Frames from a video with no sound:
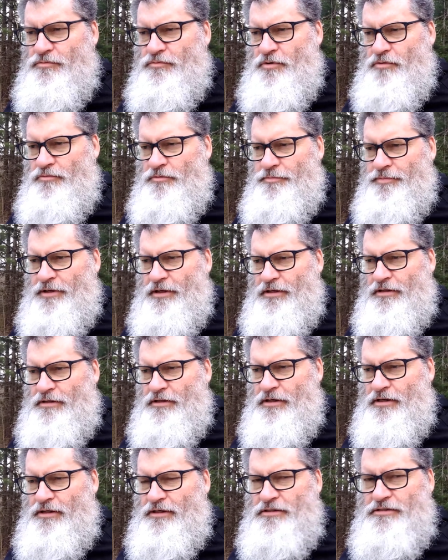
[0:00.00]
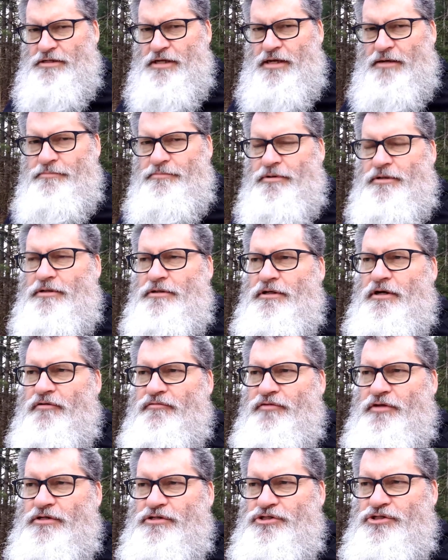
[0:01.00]
what would be an example
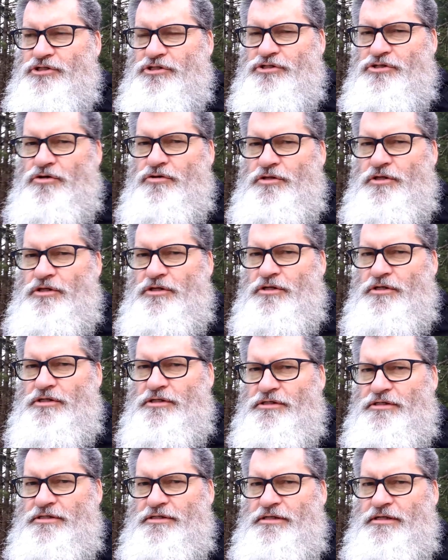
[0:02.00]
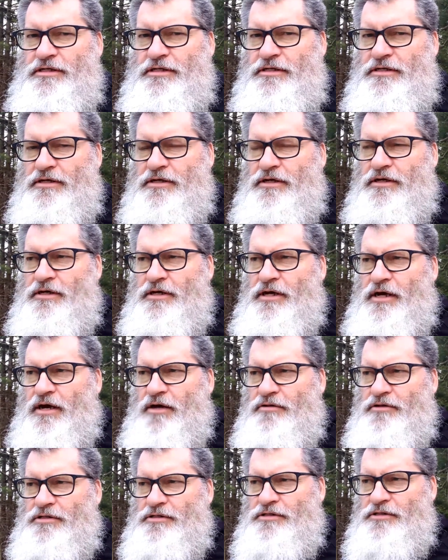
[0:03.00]
of this, just so that you can see
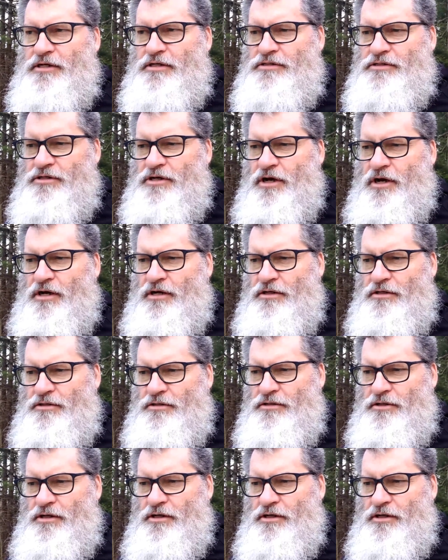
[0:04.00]
how this does not